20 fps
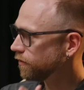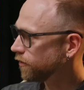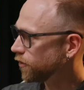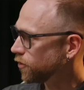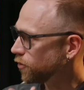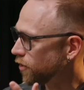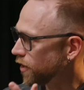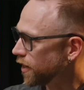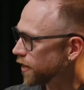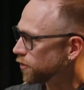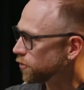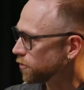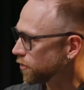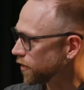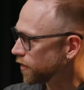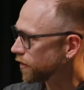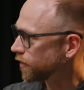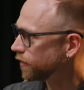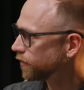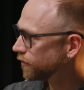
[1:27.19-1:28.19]
you guys
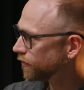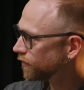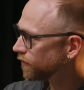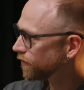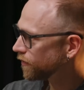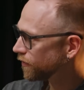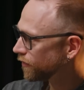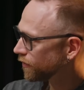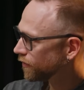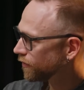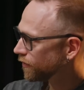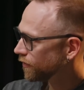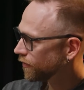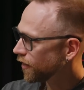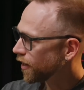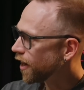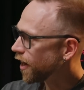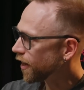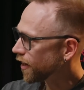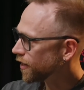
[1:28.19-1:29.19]
were
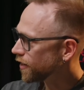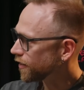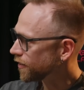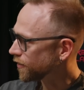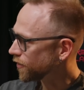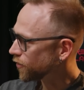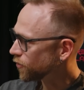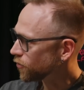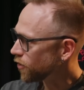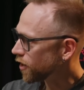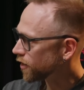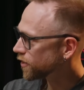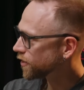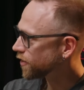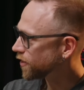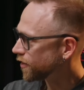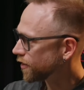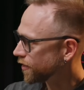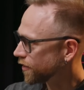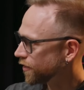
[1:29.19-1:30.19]
icons, rock
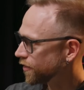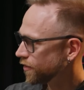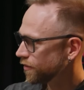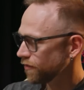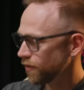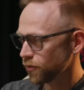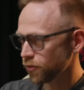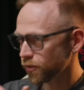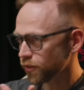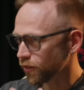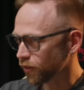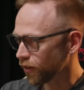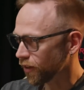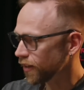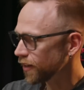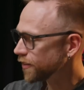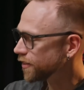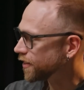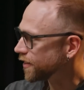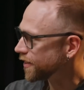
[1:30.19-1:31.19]
stars, and you still
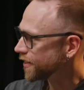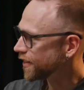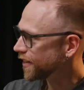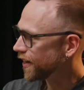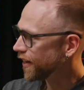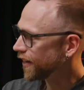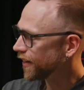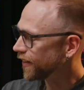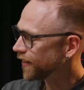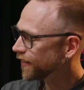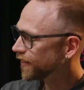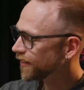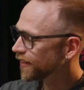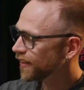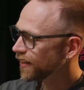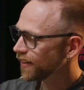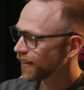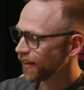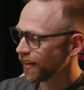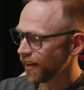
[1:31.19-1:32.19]
are to this day.
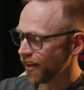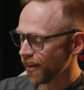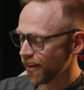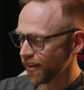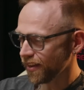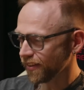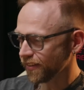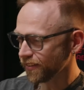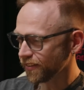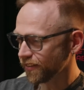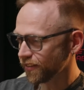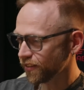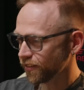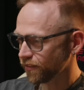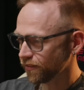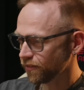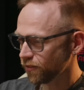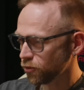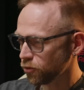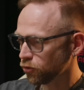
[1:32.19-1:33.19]
And
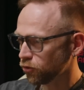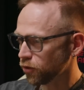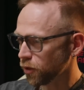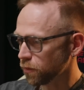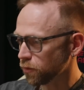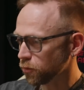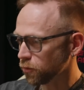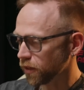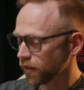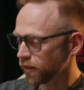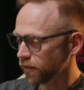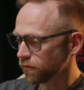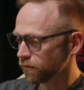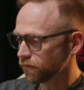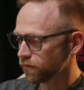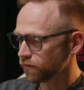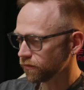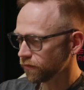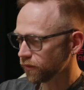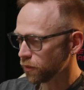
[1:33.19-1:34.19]
you shipped one
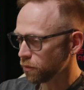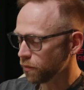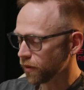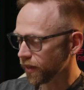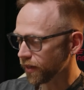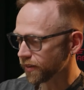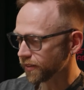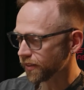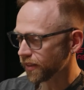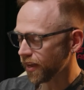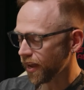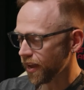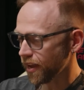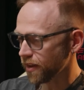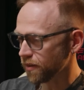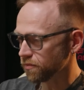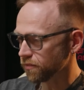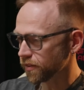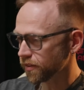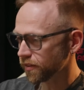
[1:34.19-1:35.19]
of the biggest
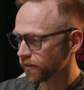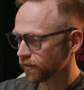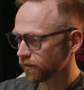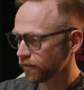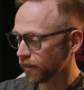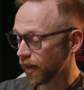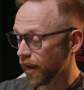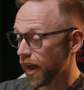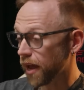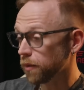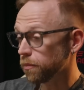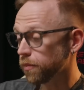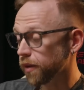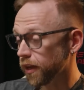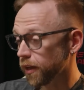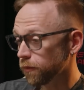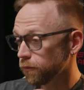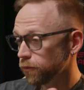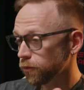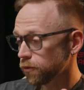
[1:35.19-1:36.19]
games that had a
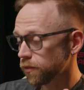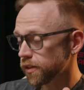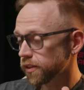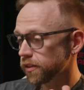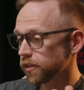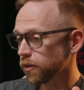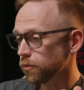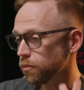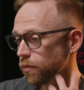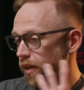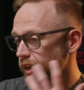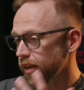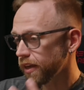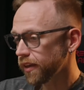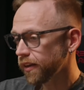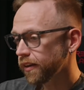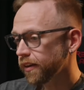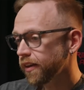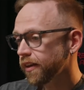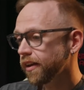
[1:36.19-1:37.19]
big influence on
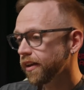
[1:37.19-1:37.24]
me